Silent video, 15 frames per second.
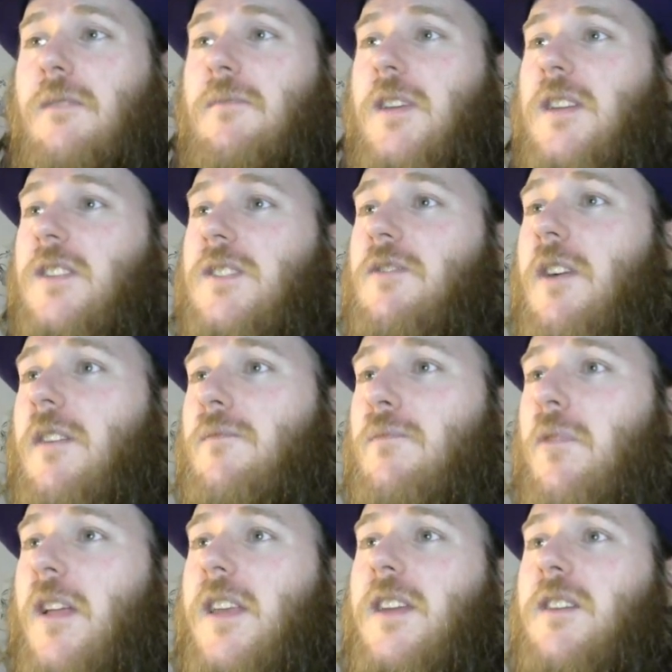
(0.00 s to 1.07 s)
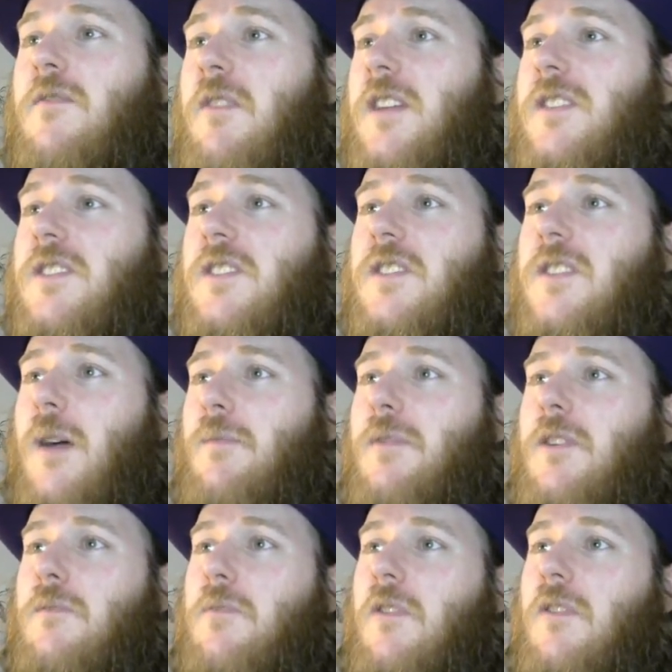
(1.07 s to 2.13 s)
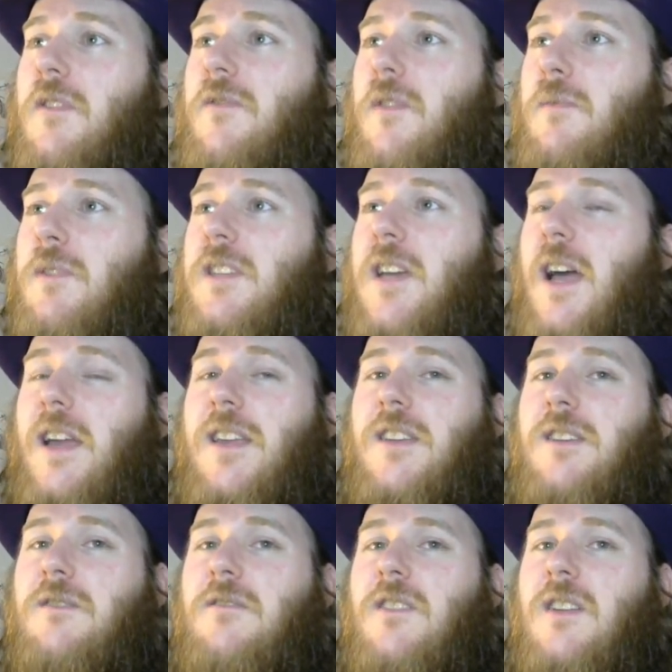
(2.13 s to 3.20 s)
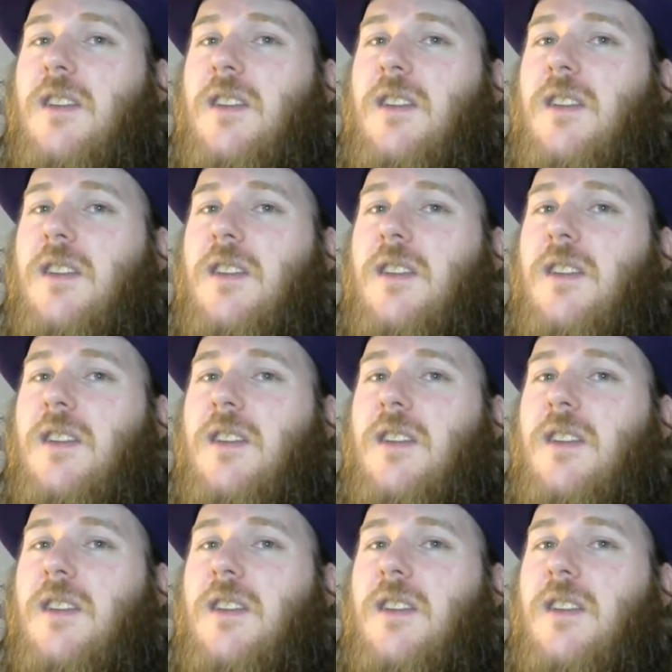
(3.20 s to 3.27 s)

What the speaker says: because you have plenty of ways to stop your opponent from attacking you.